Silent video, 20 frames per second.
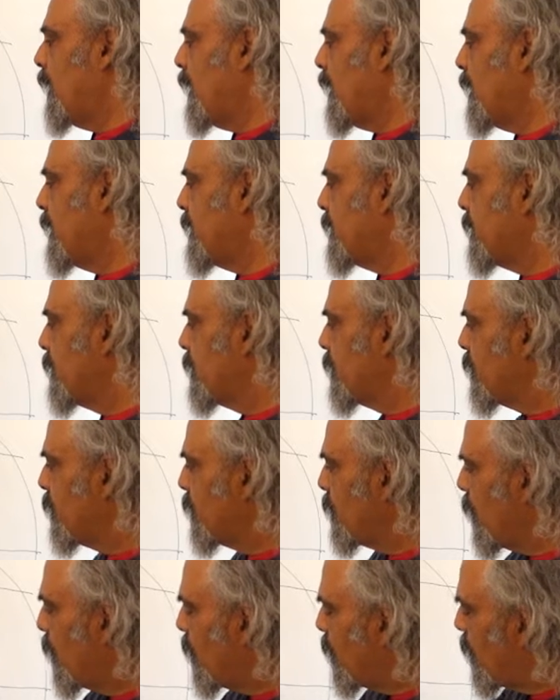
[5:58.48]
line.
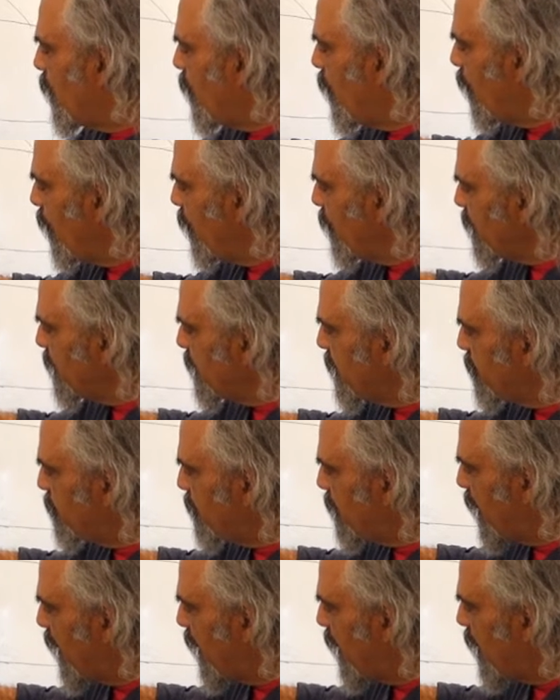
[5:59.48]
So over the
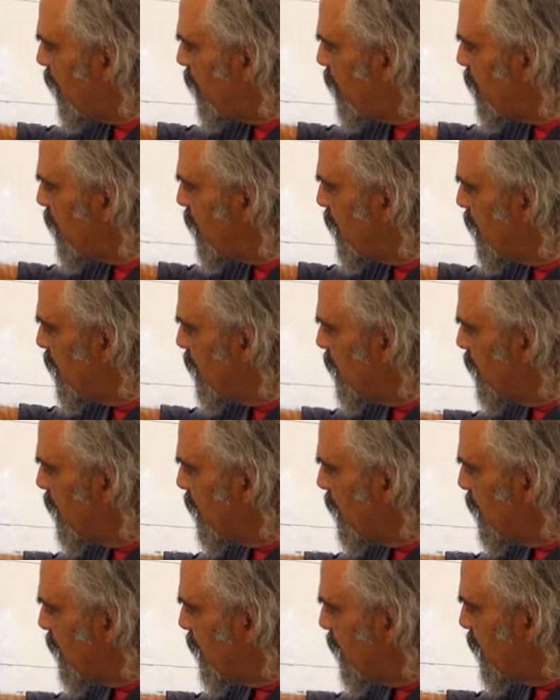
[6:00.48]
brow,
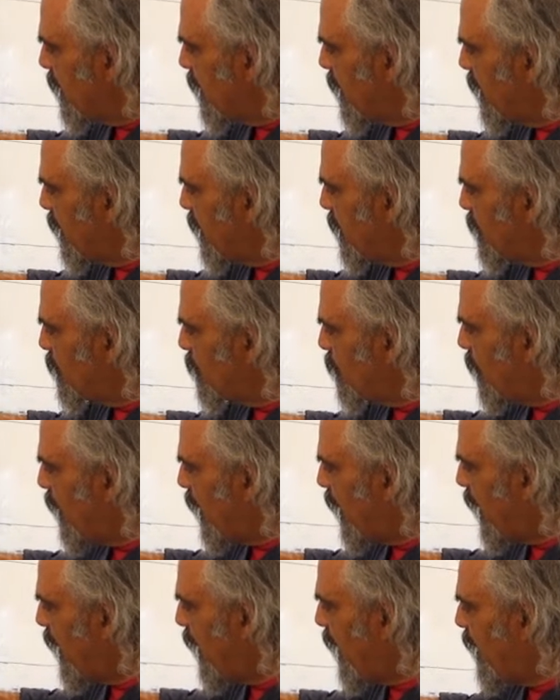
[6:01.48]
into
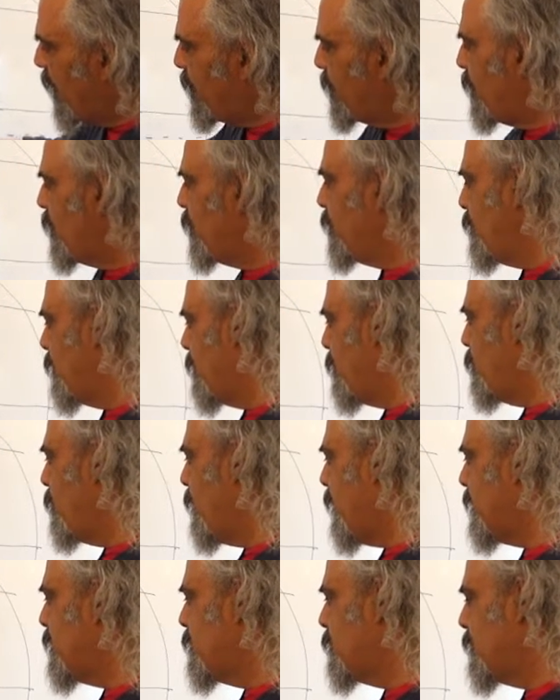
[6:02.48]
half of the
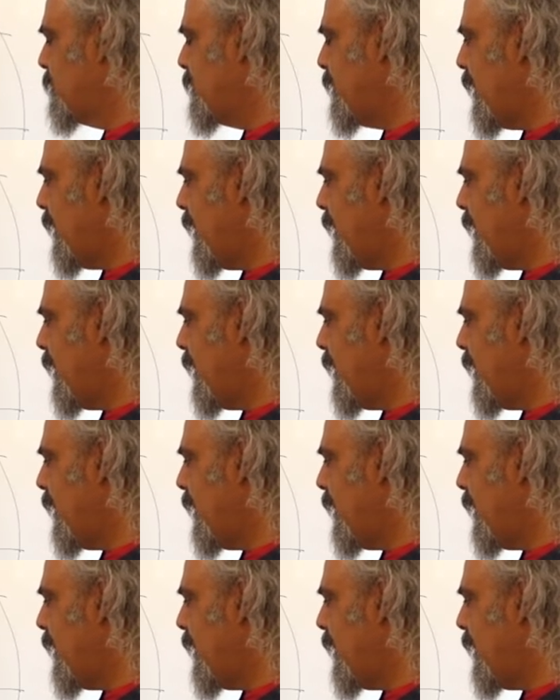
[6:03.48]
way to the